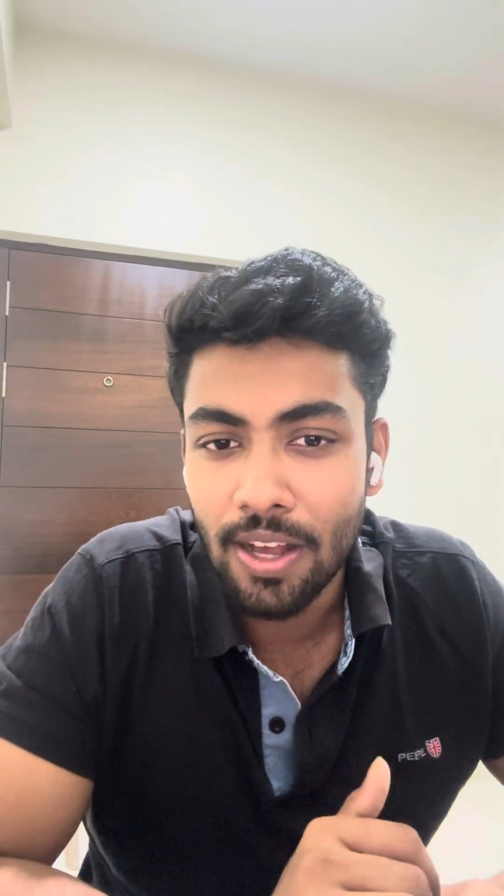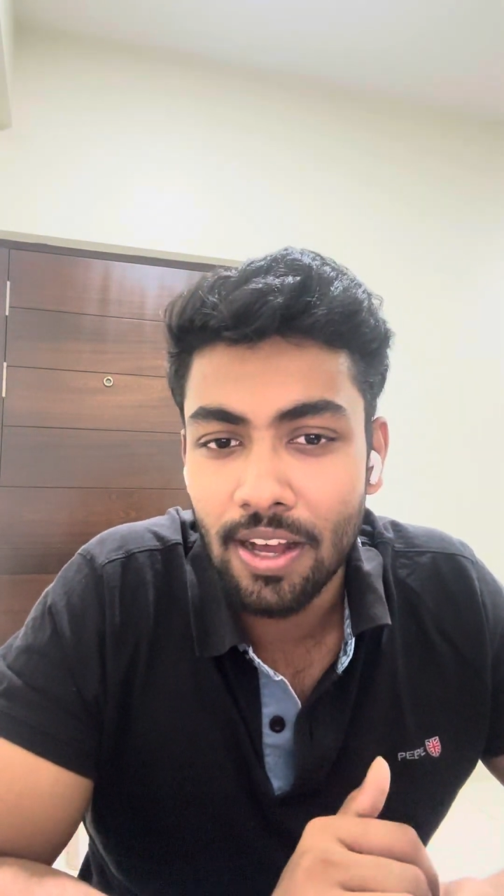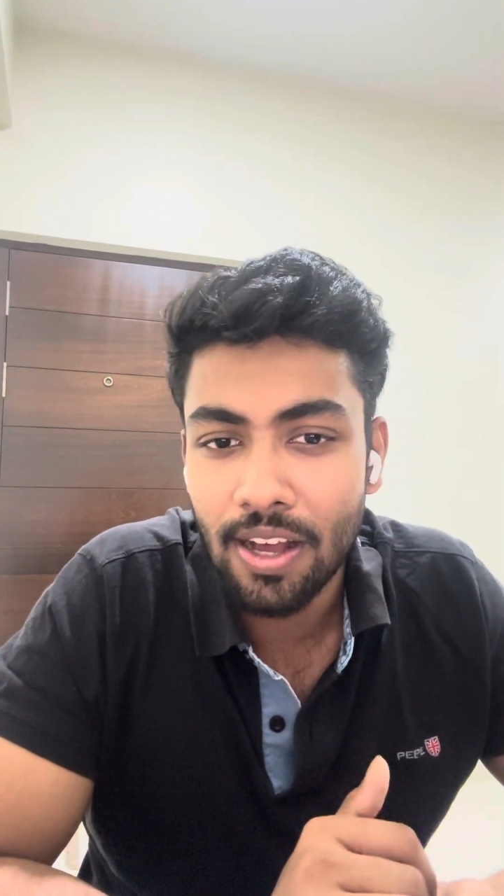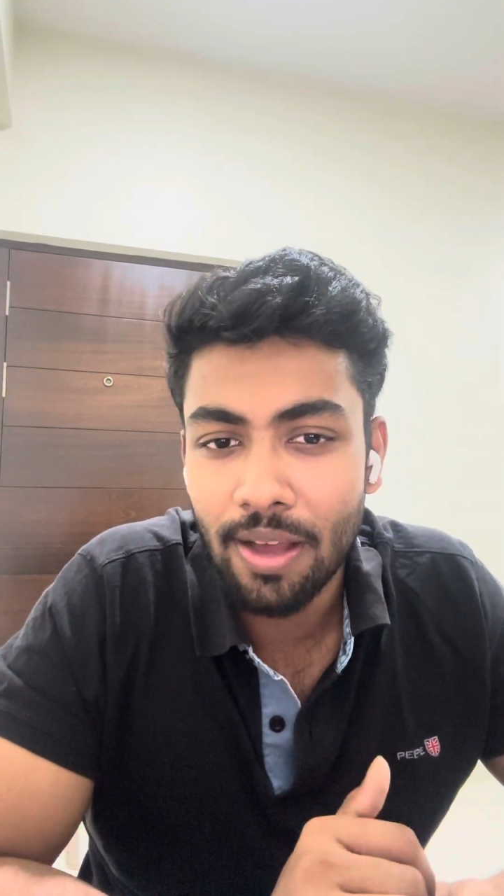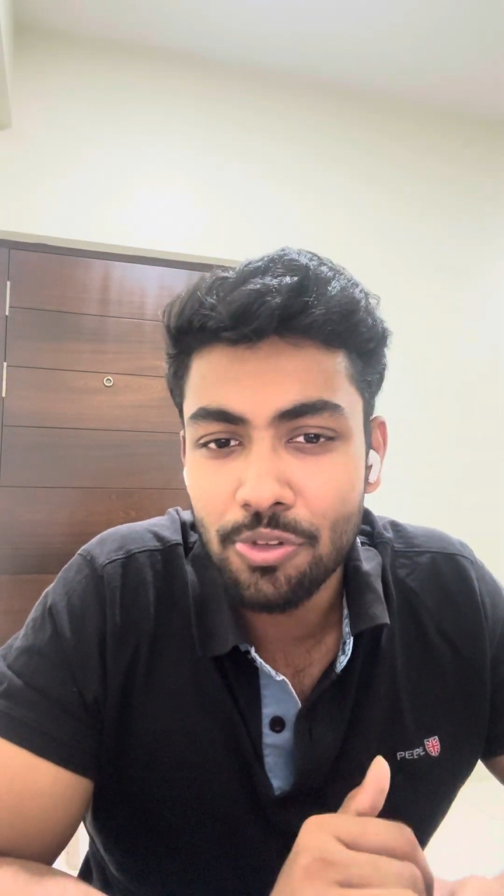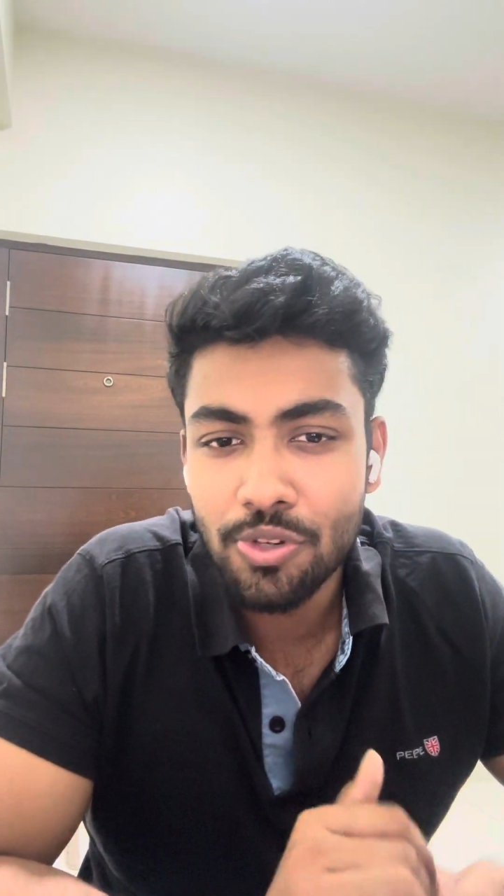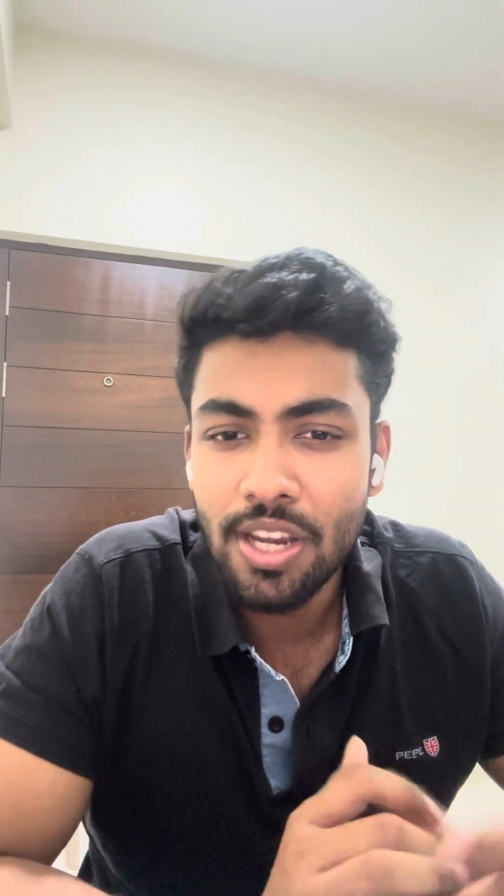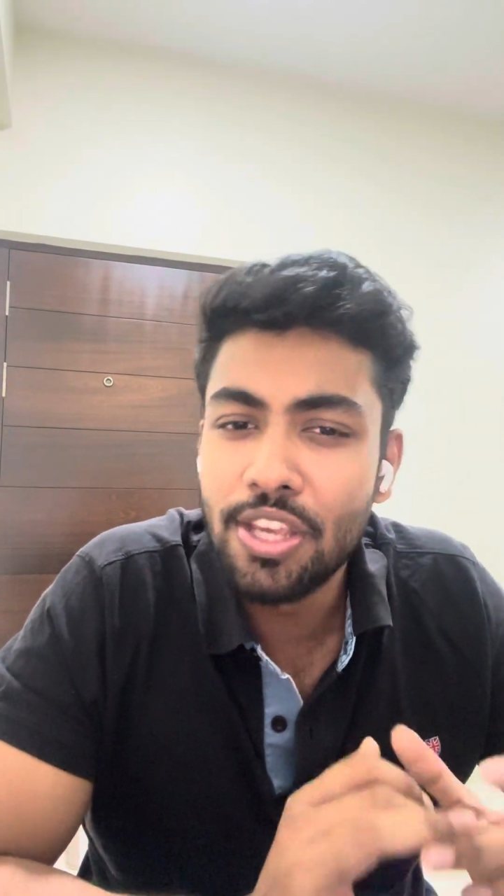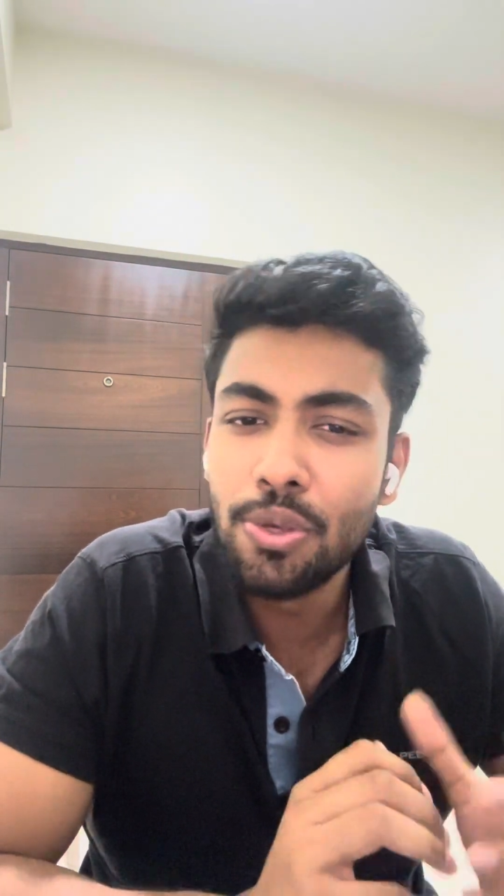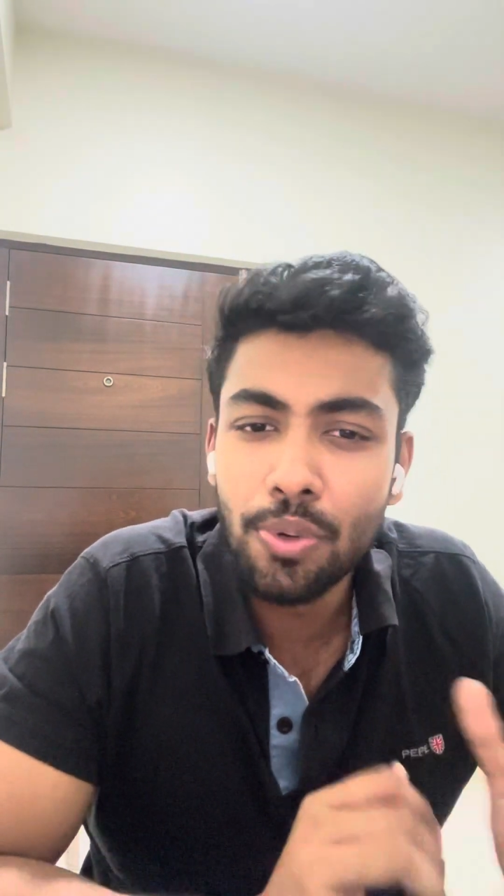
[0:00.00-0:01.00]
I was
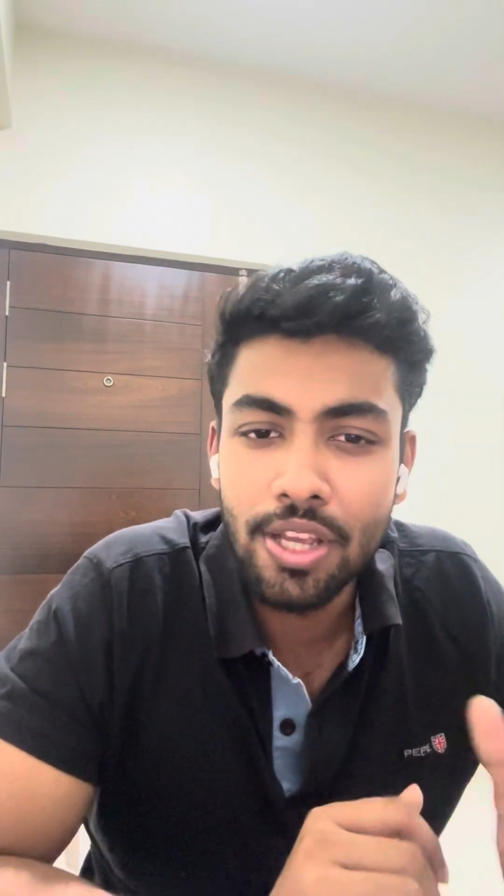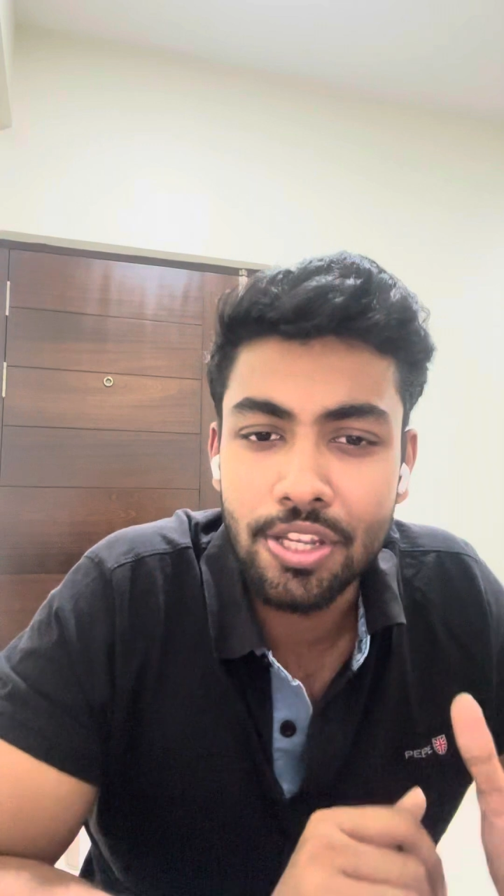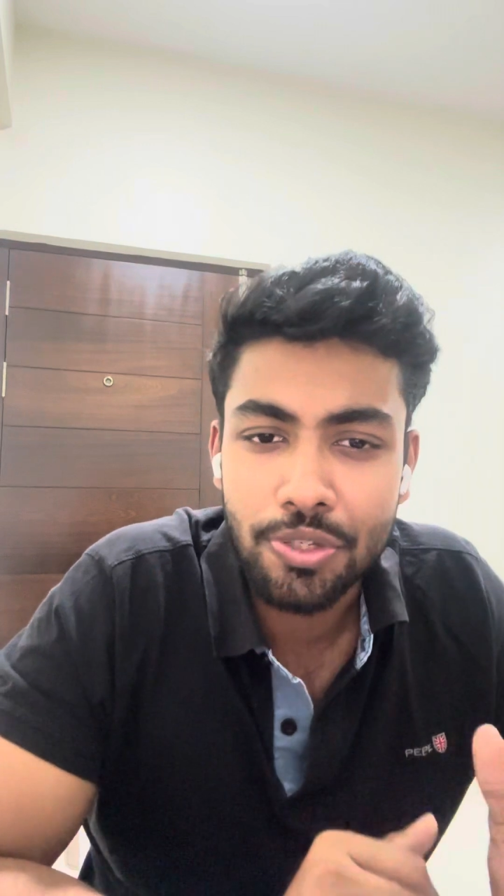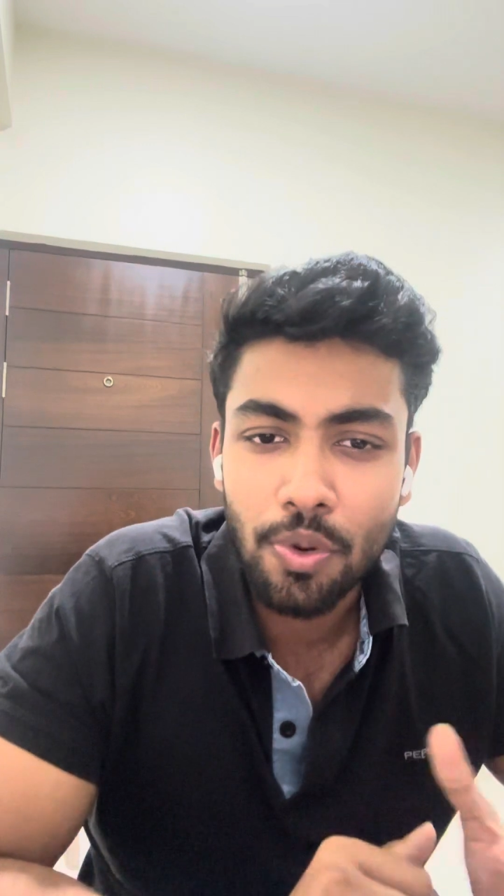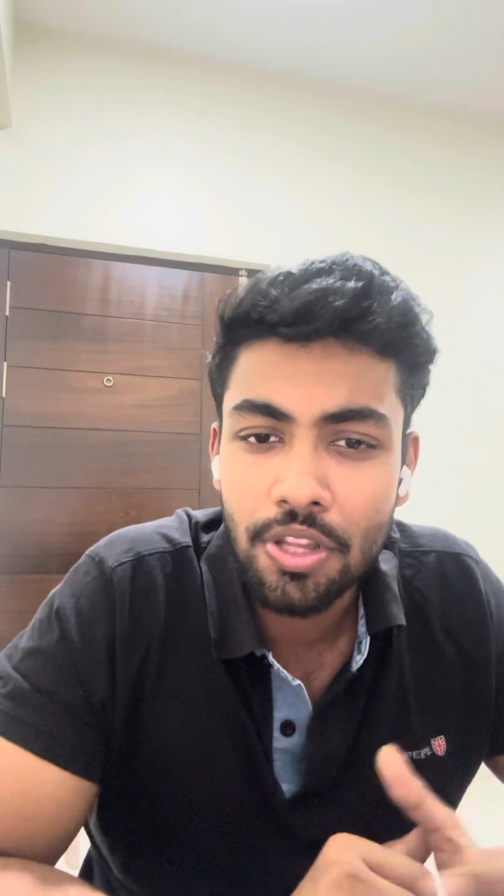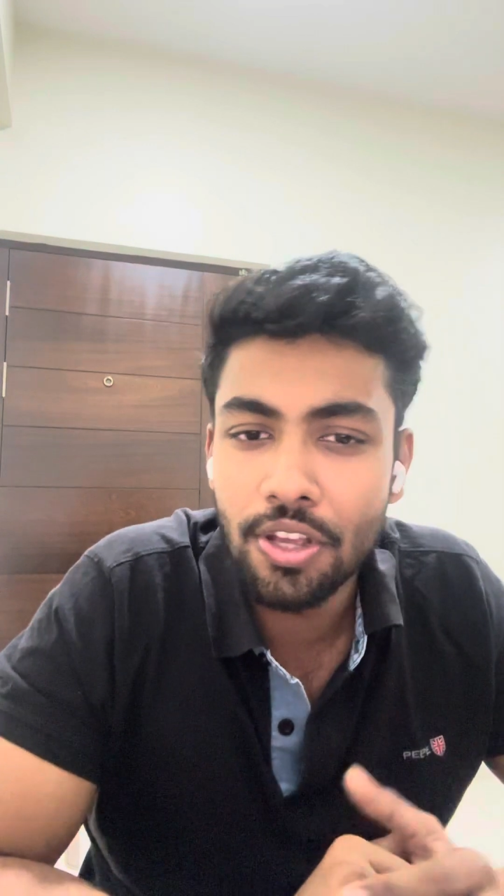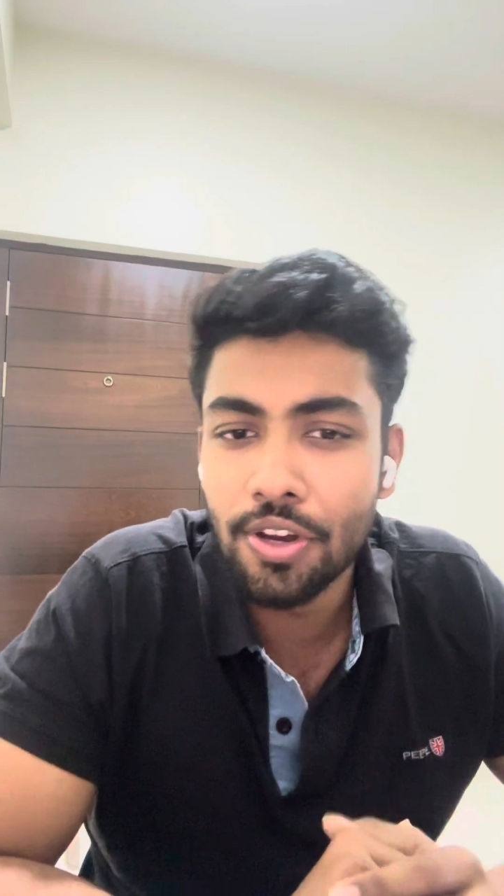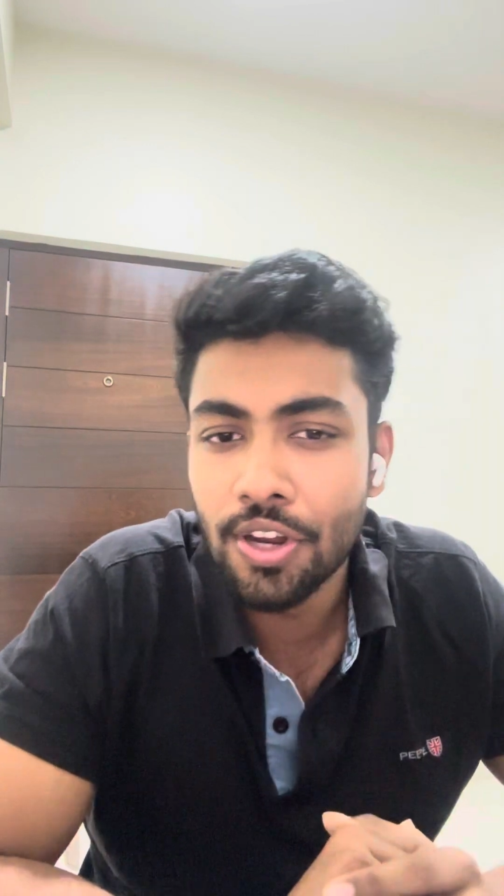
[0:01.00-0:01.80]
really curious what the